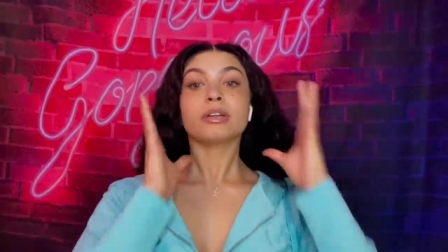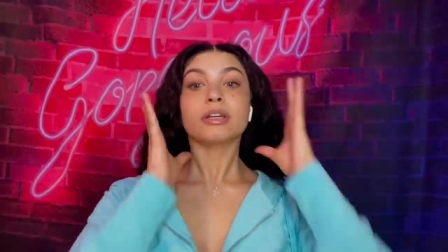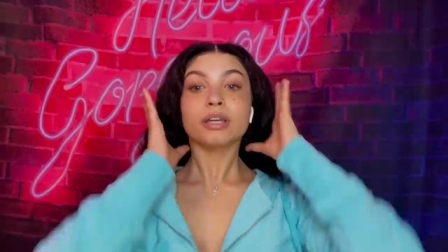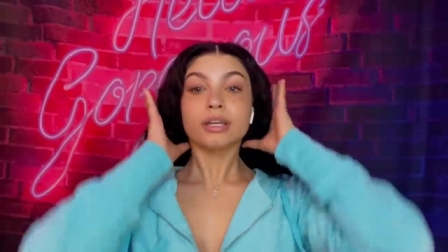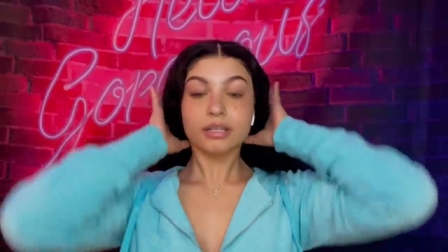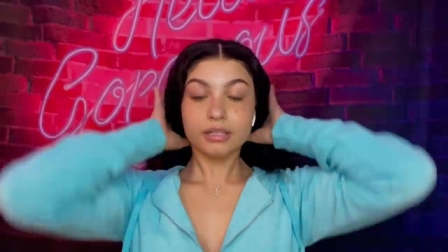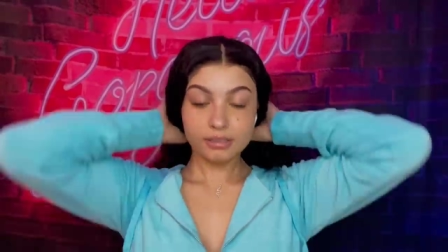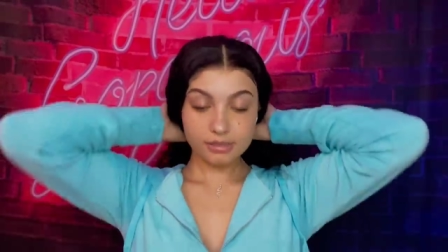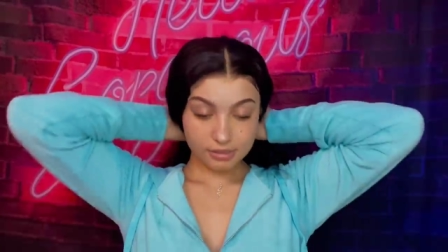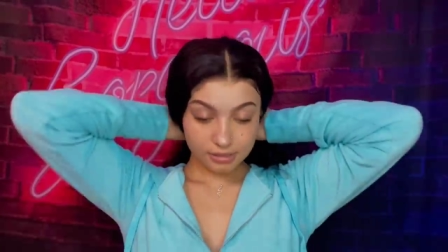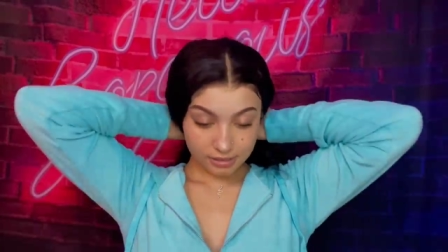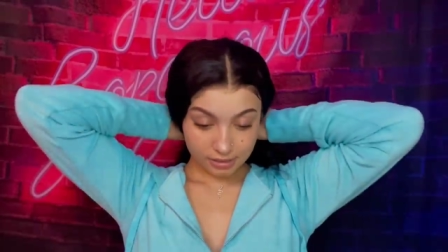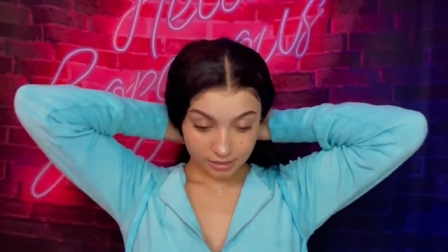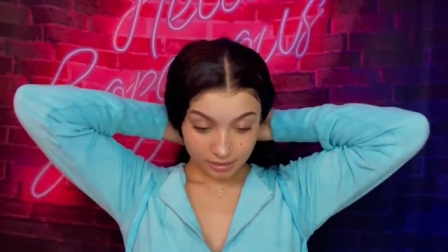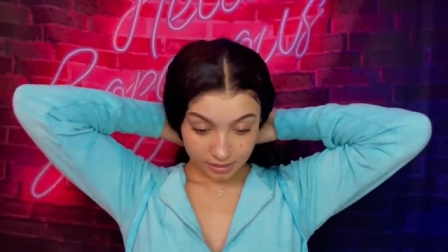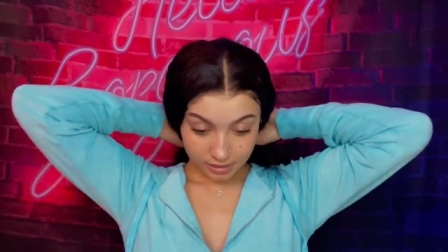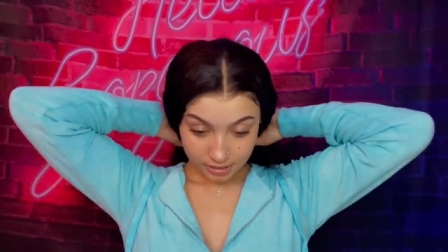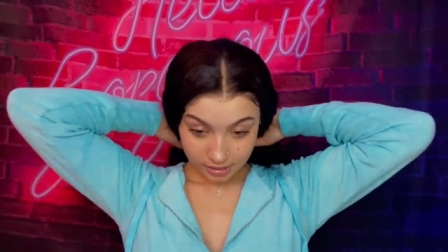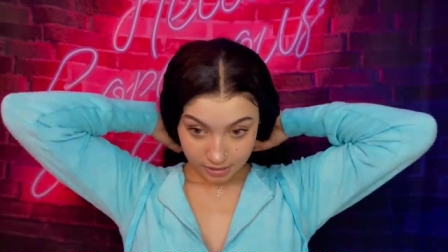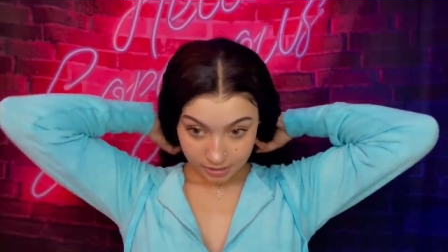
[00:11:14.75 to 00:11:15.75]
Okay,
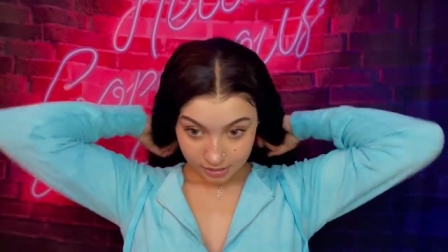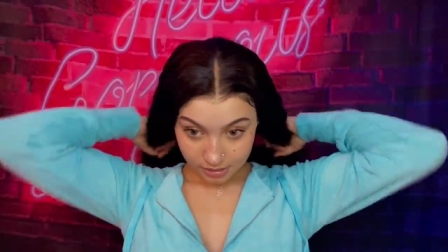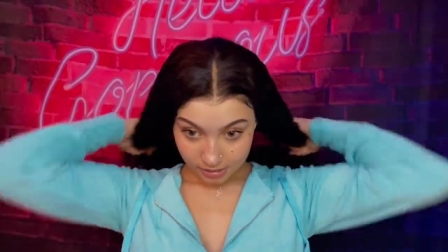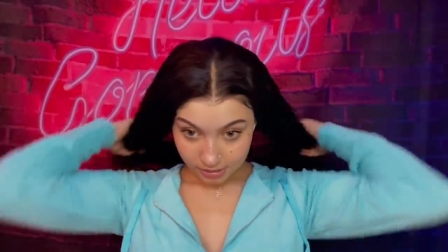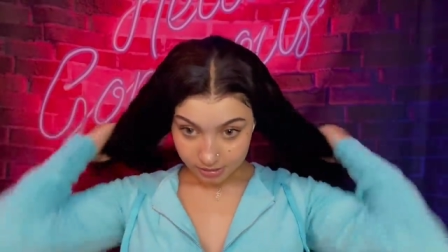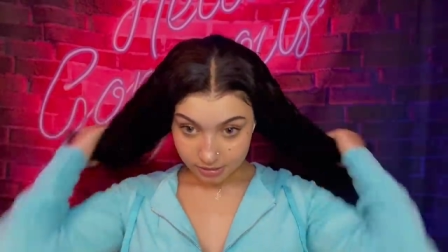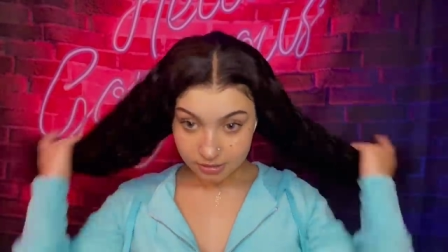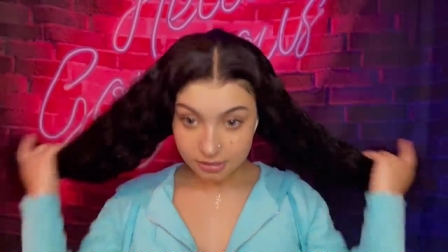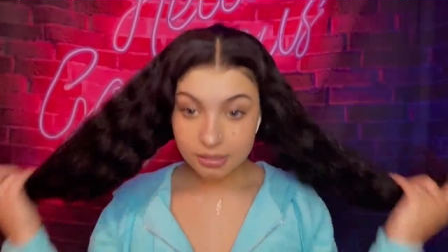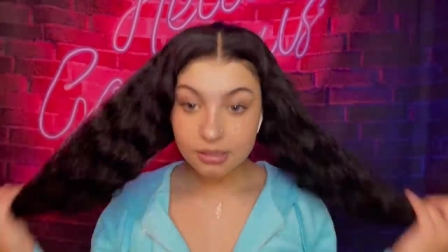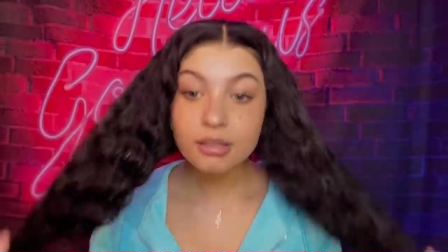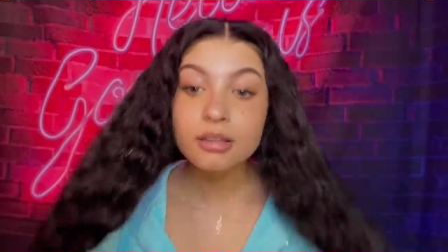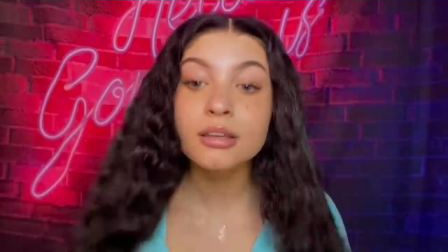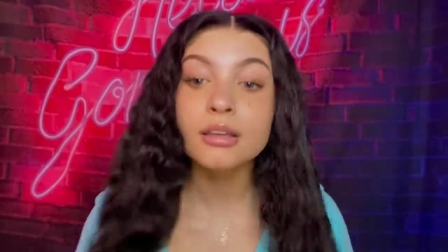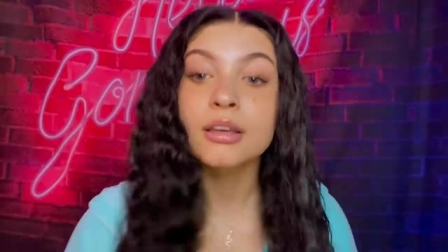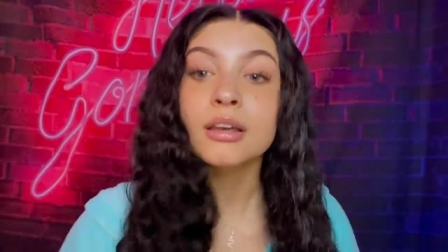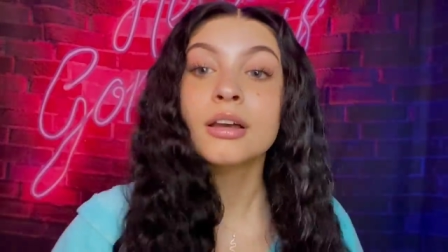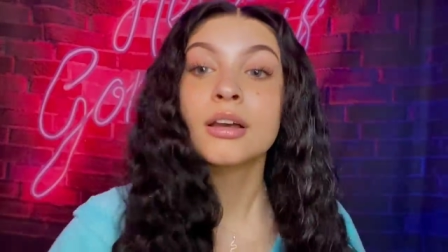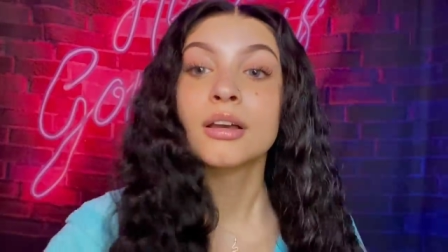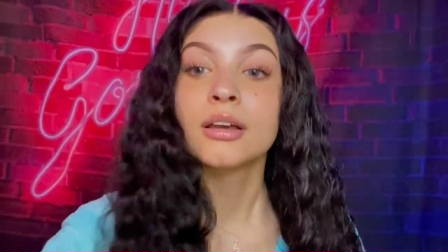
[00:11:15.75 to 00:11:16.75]
sis
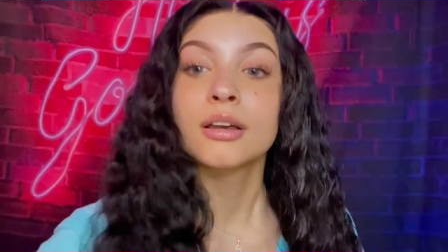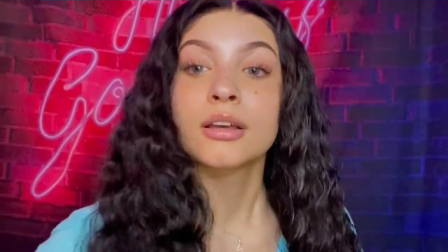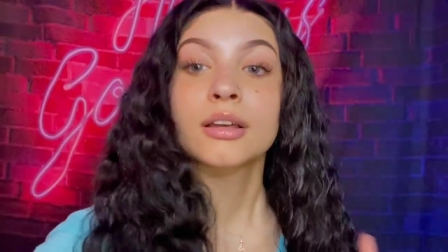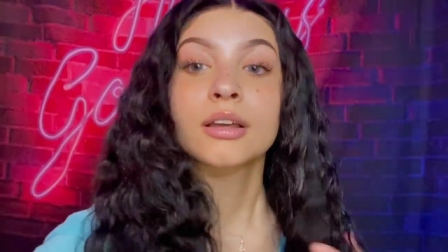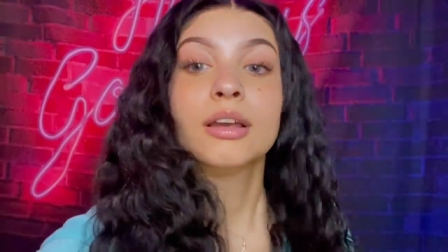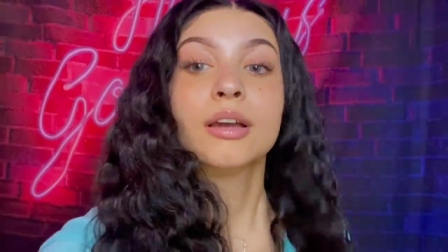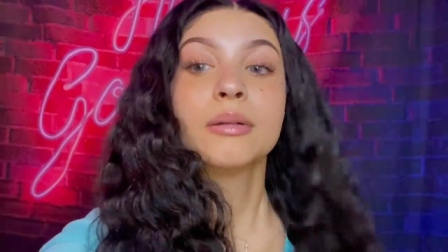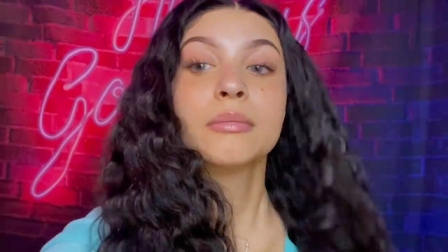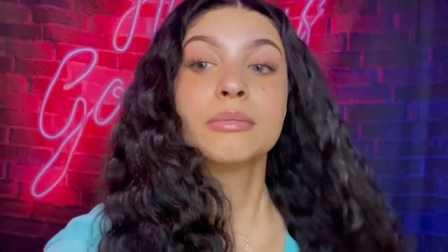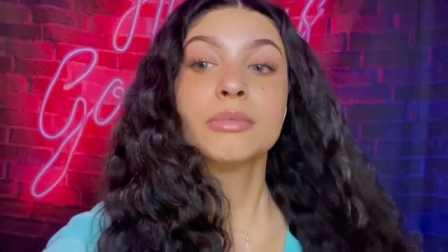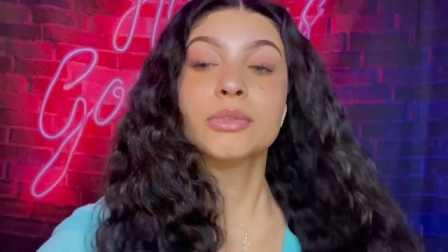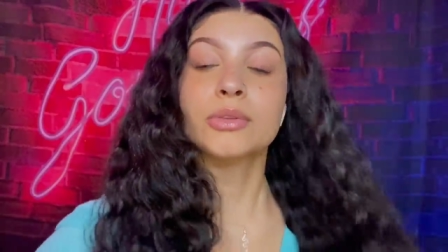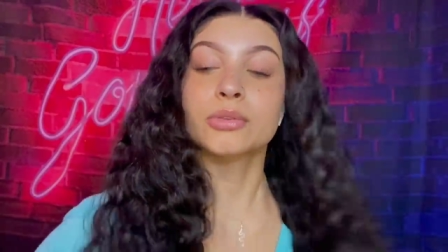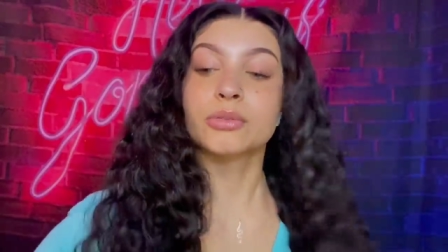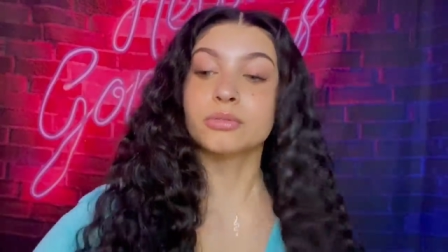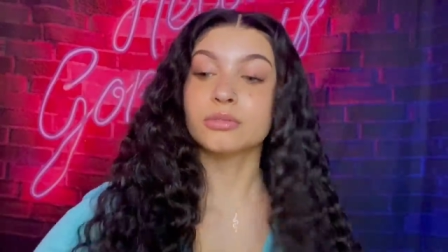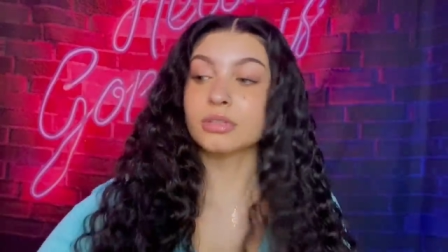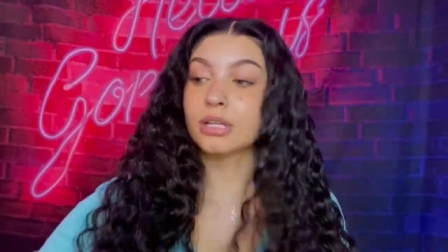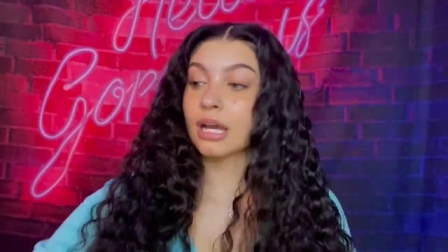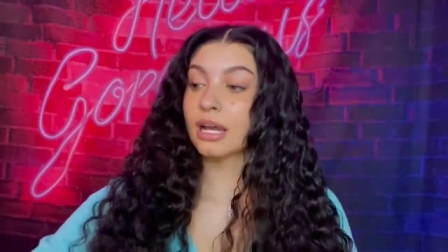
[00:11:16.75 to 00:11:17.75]
come
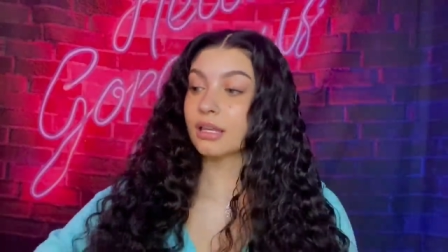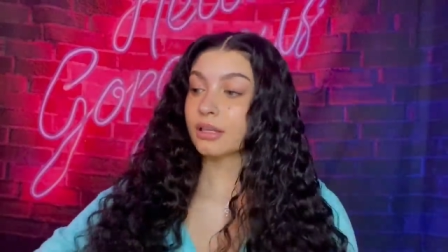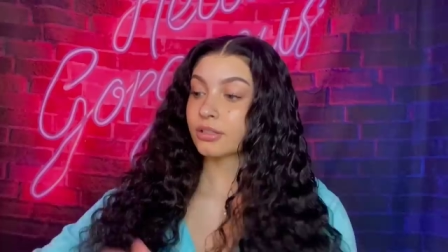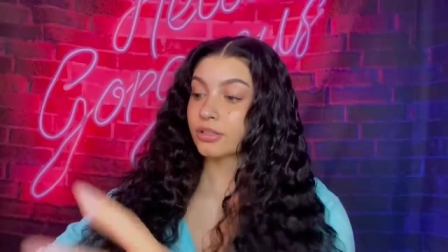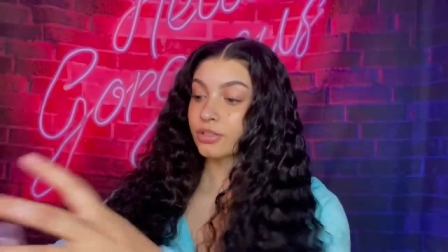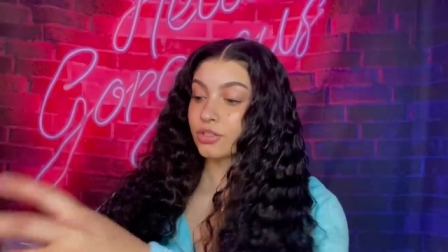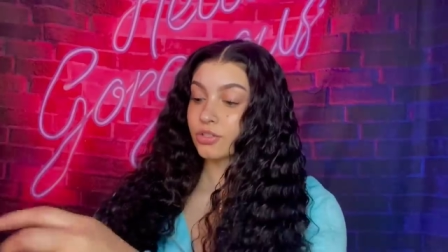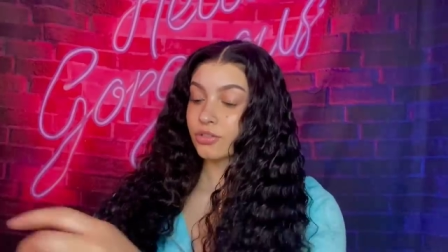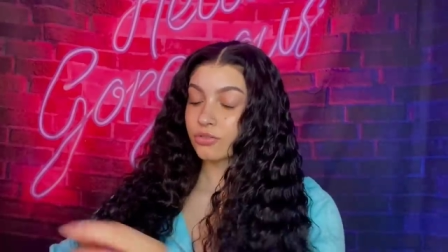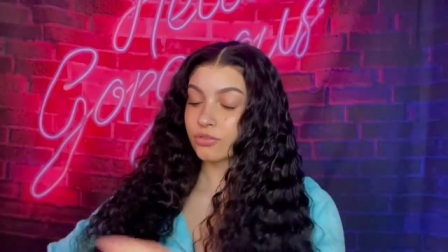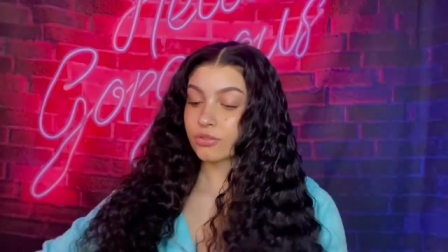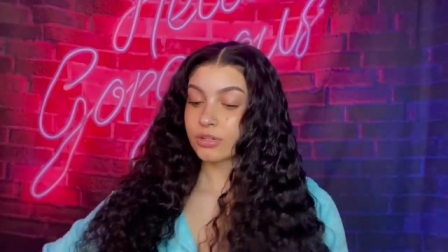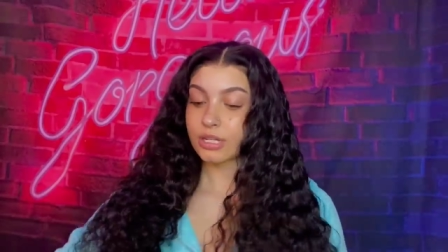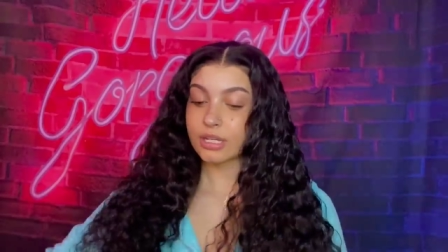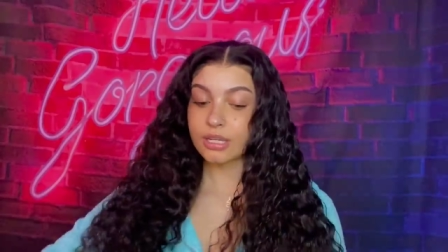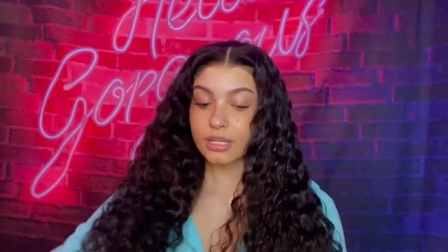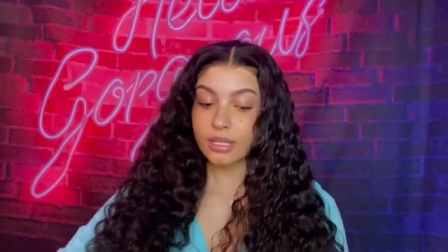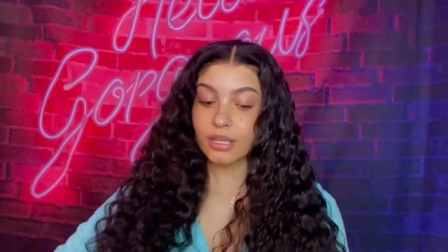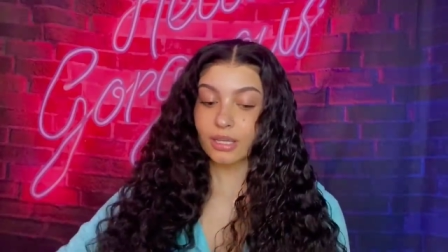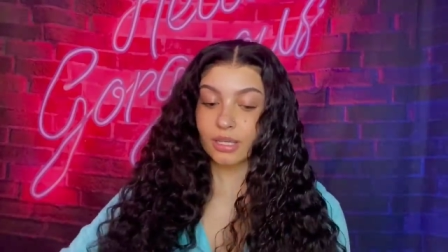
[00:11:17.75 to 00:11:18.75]
through Dollar
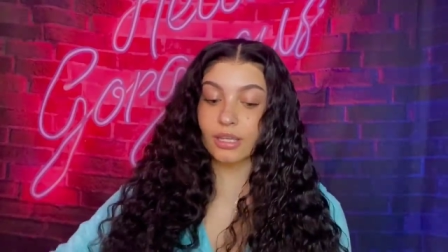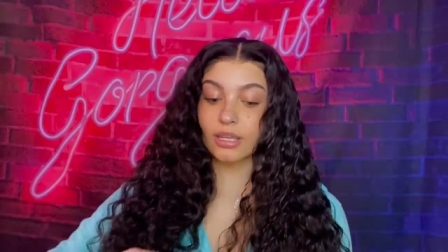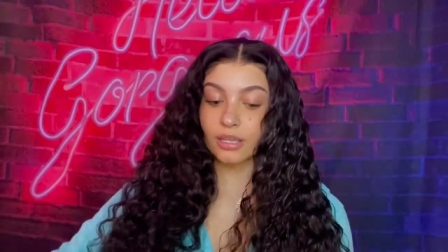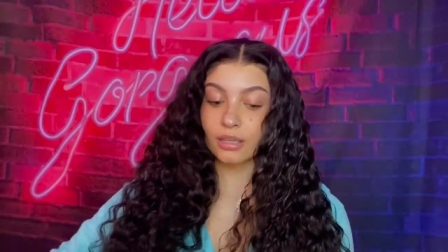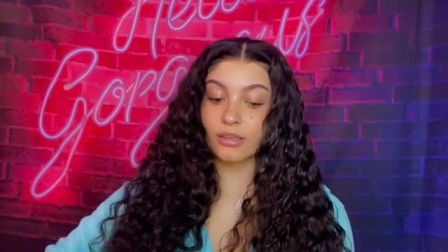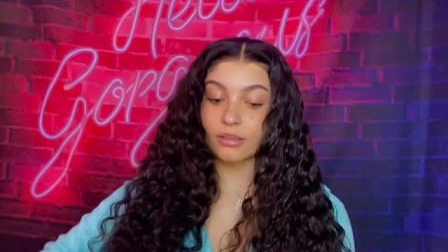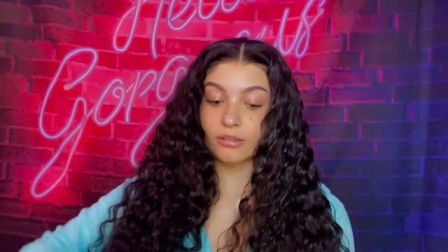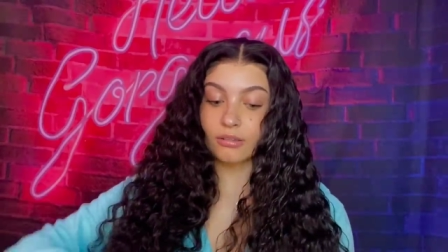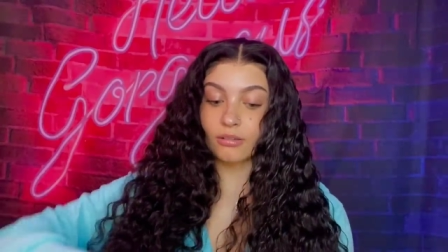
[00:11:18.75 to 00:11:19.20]
Tree.